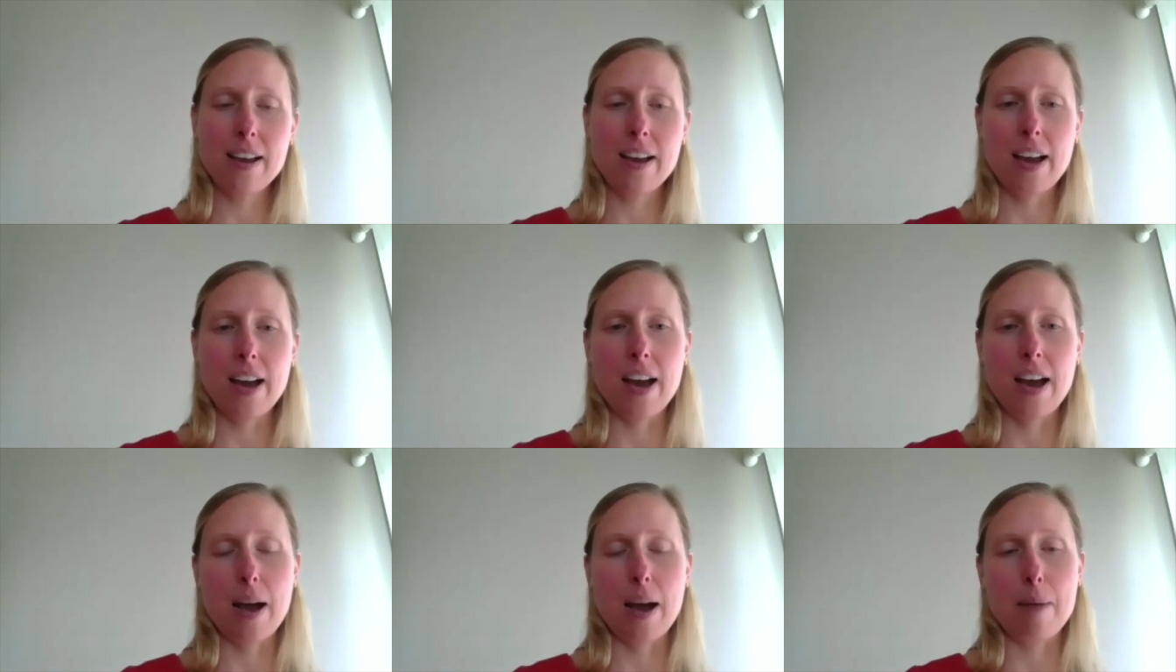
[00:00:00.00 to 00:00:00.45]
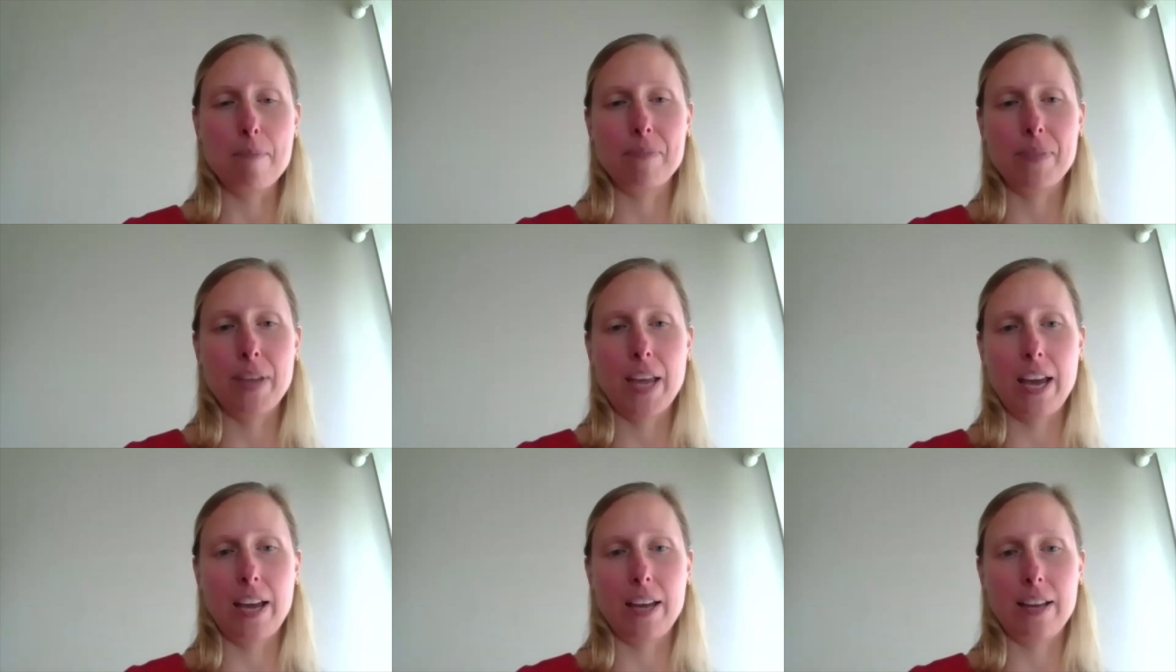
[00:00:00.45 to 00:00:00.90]
um,
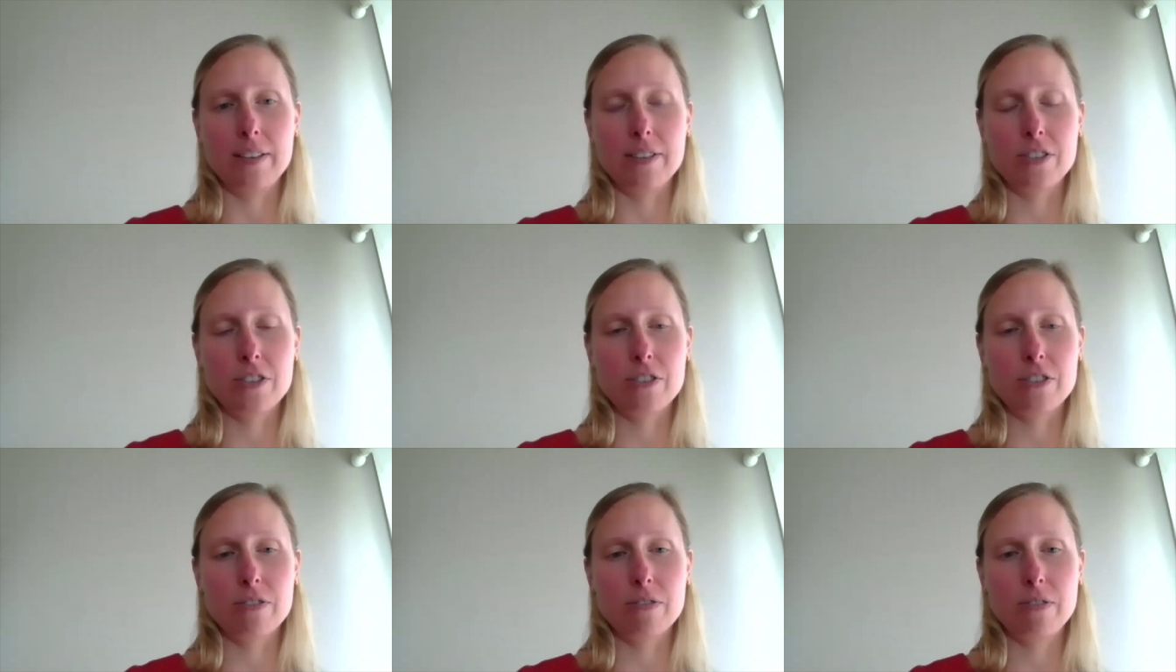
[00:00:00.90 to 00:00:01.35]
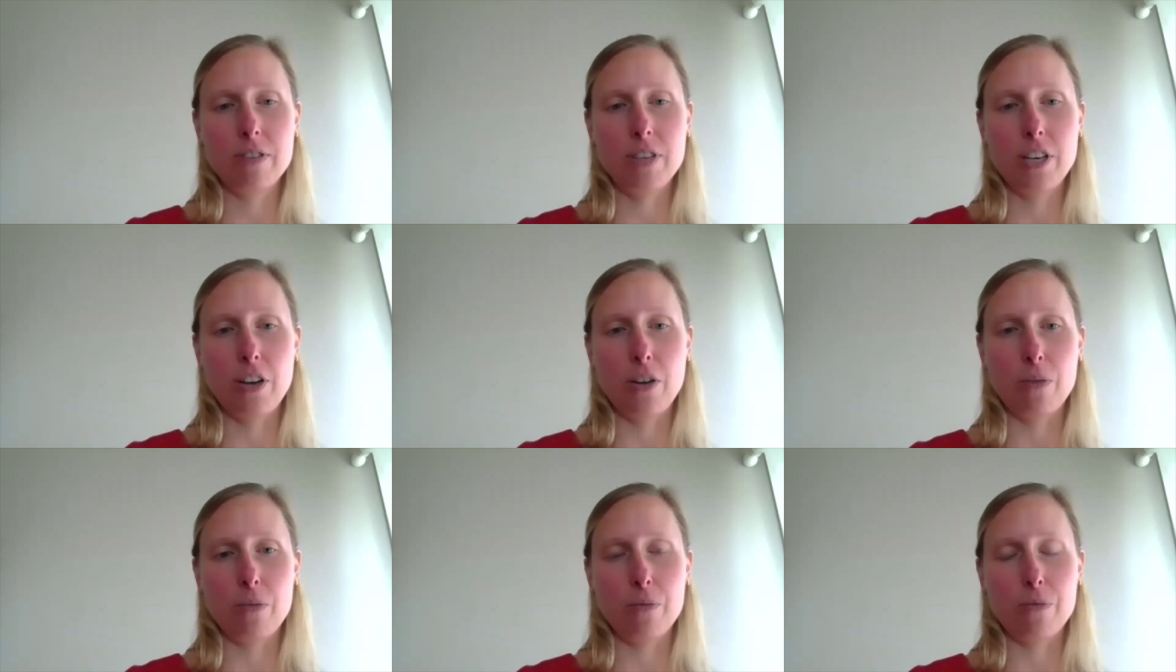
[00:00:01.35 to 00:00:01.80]
and you
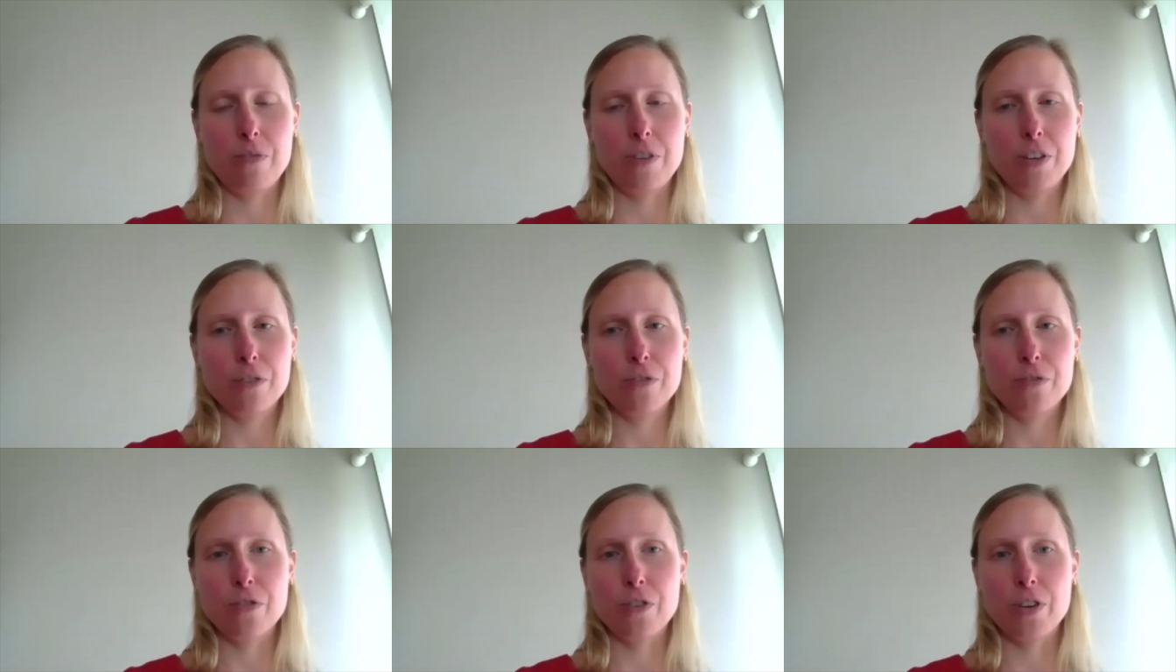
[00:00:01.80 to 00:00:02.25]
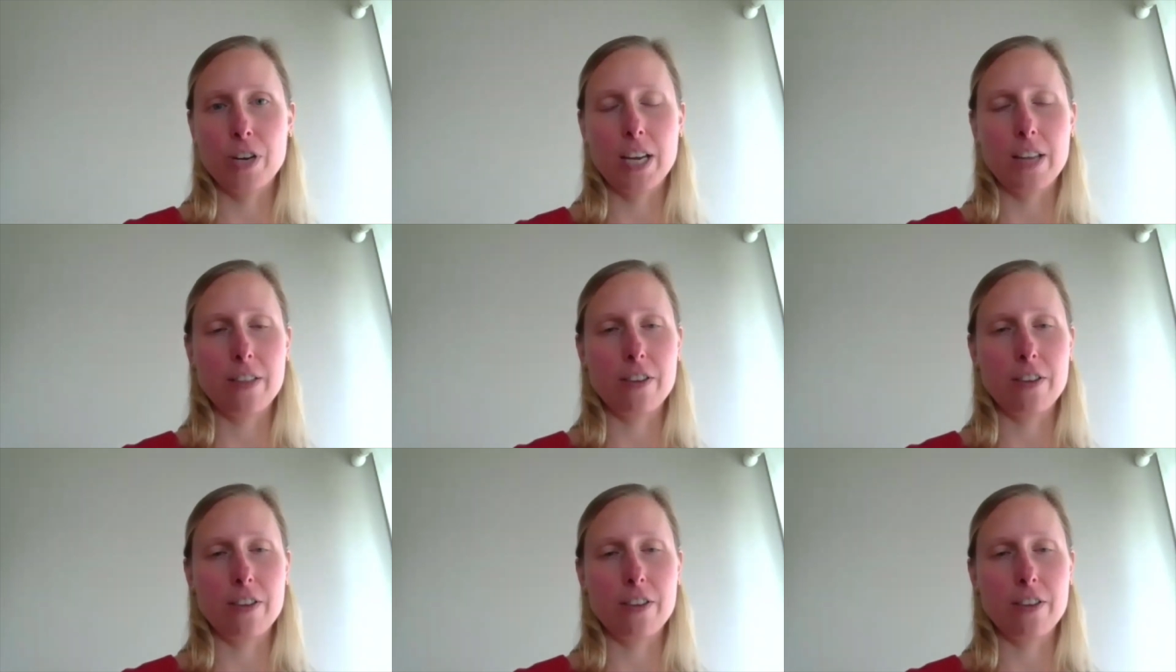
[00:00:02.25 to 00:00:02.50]
know feel free.